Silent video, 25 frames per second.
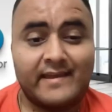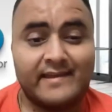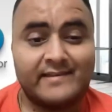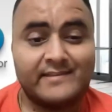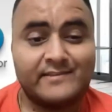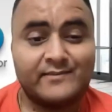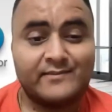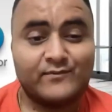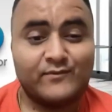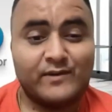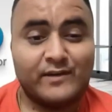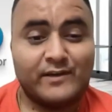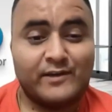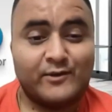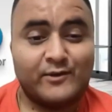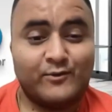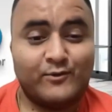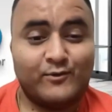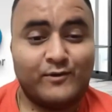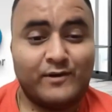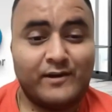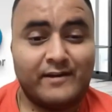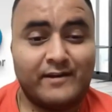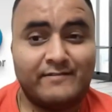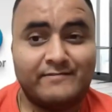guess we
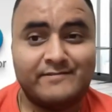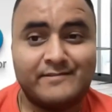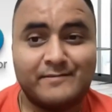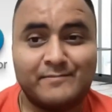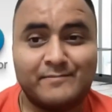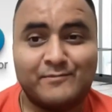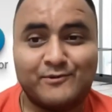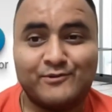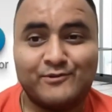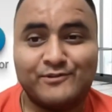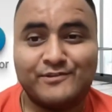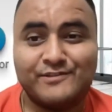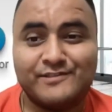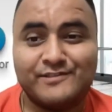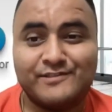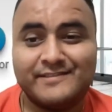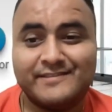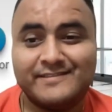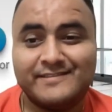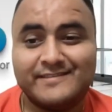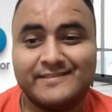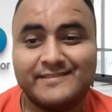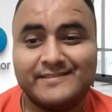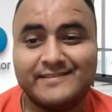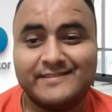do have some
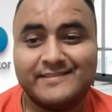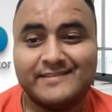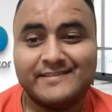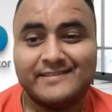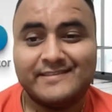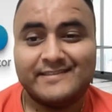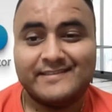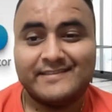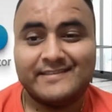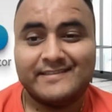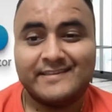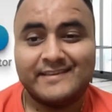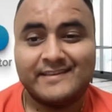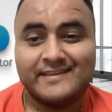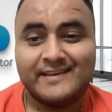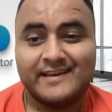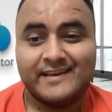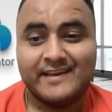questions.